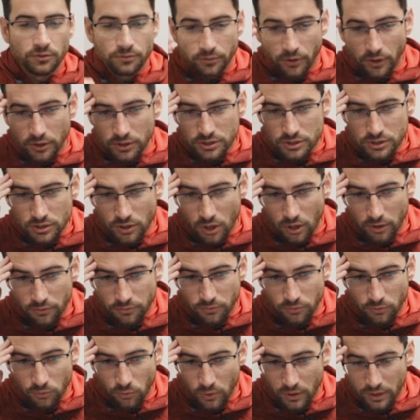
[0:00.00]
first
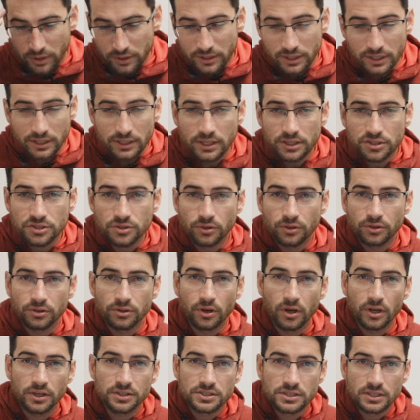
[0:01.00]
off, one of the initial
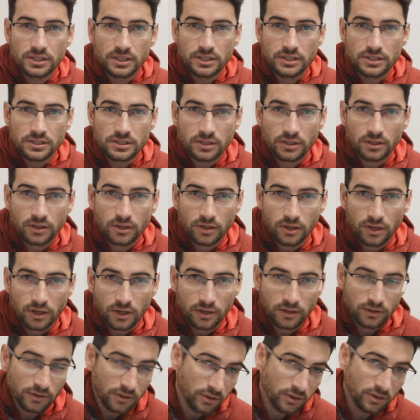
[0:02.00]
thoughts is
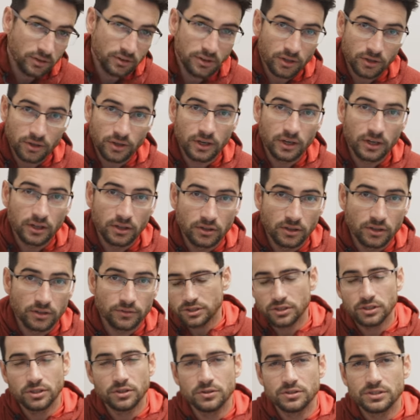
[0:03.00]
they're going to
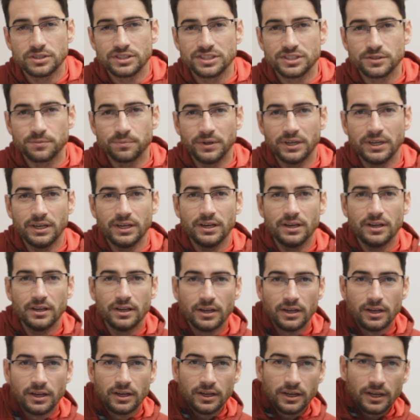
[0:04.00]
look to use the
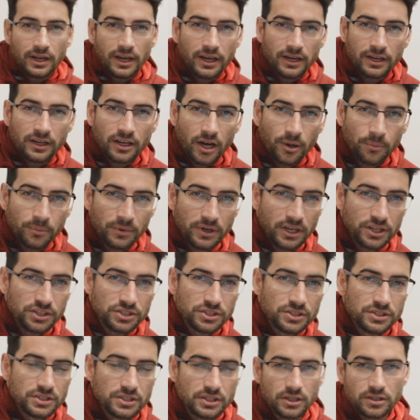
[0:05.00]
speed and
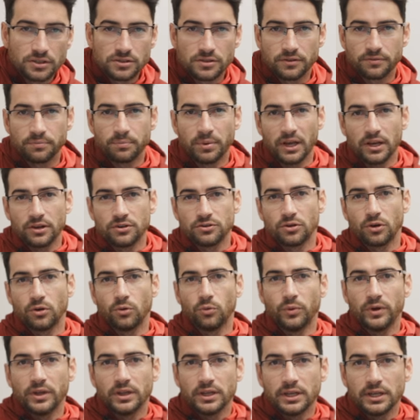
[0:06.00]
combination skills of
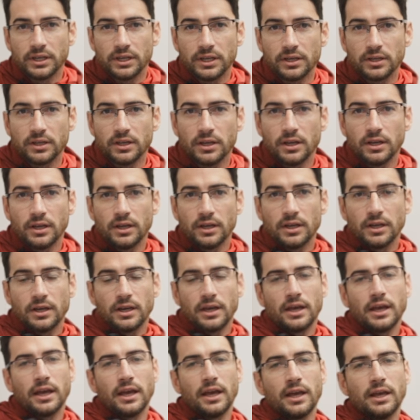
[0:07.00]
Pedro, Willian,
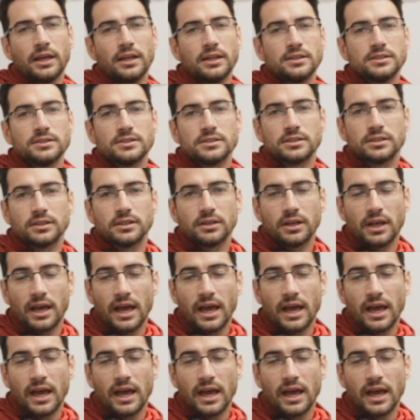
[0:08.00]
and